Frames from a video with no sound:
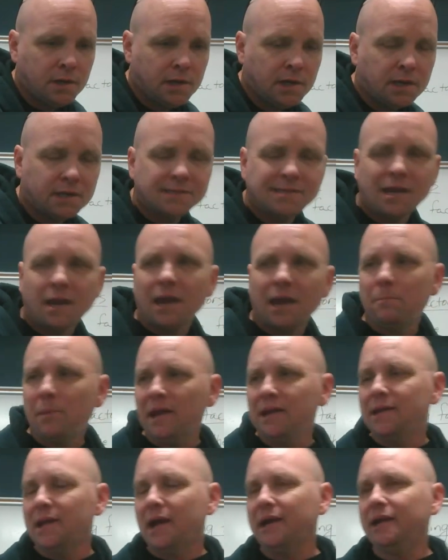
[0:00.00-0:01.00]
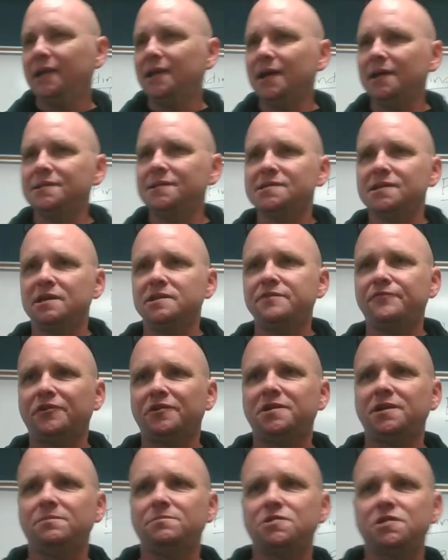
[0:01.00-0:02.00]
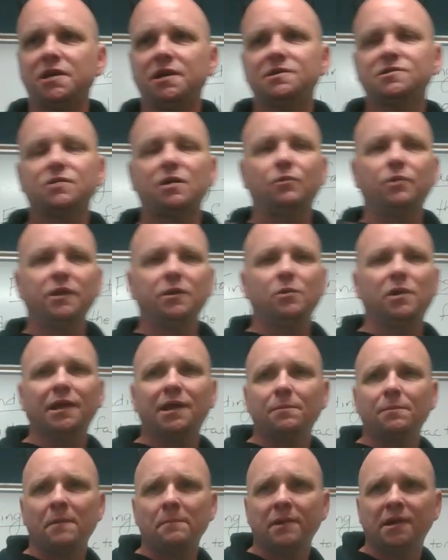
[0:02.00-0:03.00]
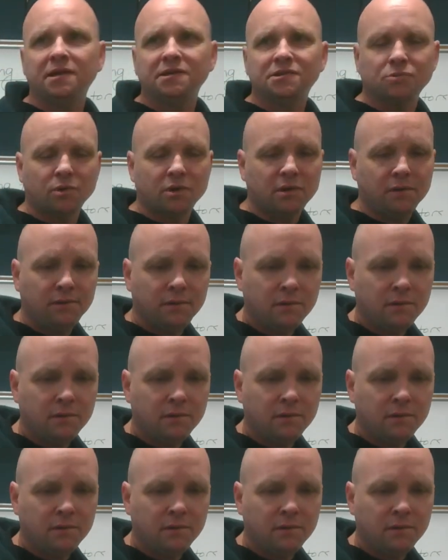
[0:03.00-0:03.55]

Because I paid 99 cents for team shake, so I really want to get my money's worth.